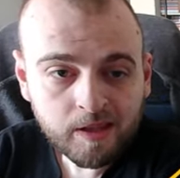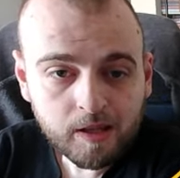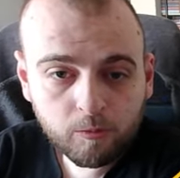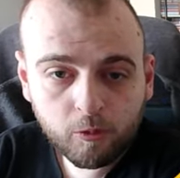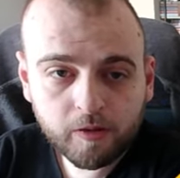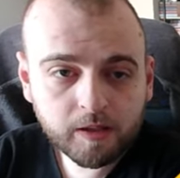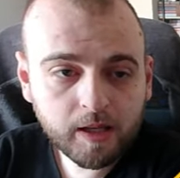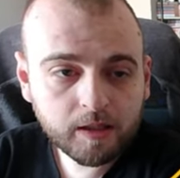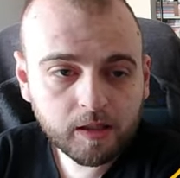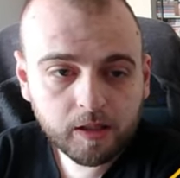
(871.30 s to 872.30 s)
Moving
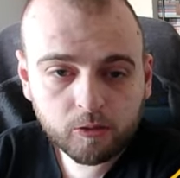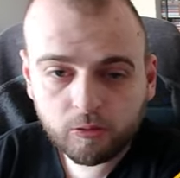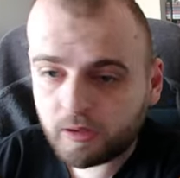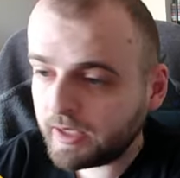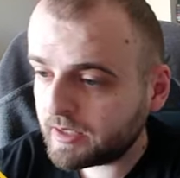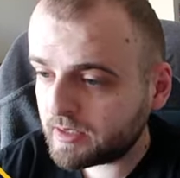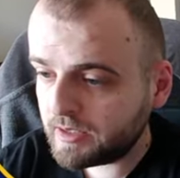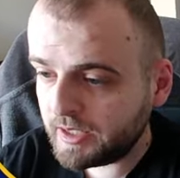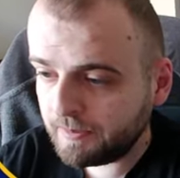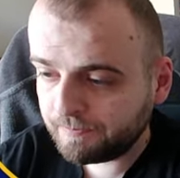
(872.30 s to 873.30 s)
then into the next
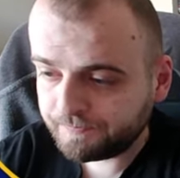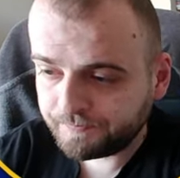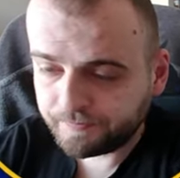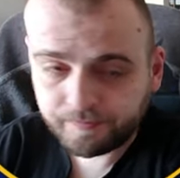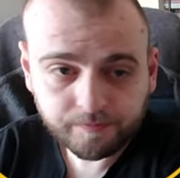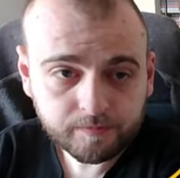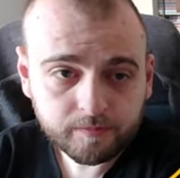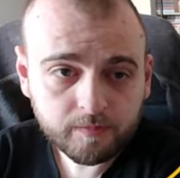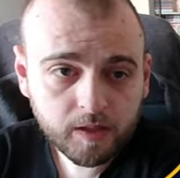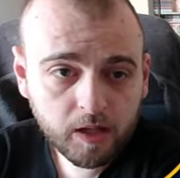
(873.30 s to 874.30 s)
team
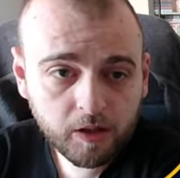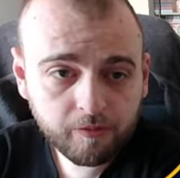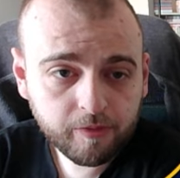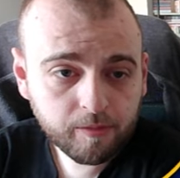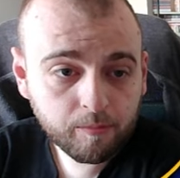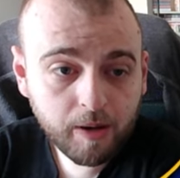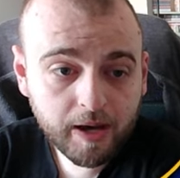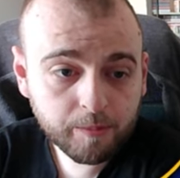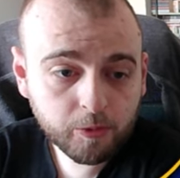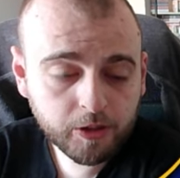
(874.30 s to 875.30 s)
of
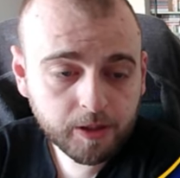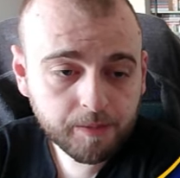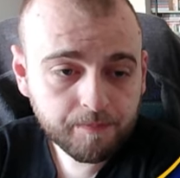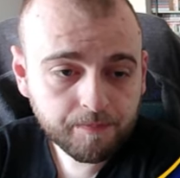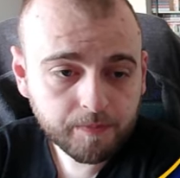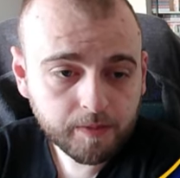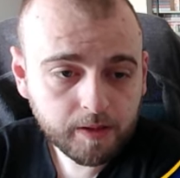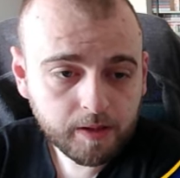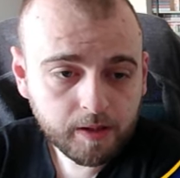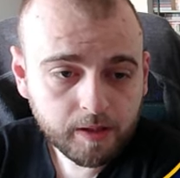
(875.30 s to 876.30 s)
Bayern Munich.
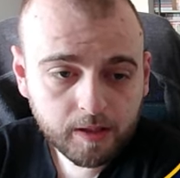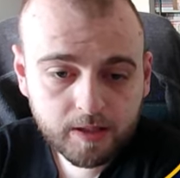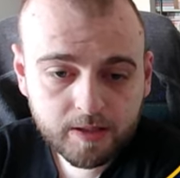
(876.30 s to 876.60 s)
Let's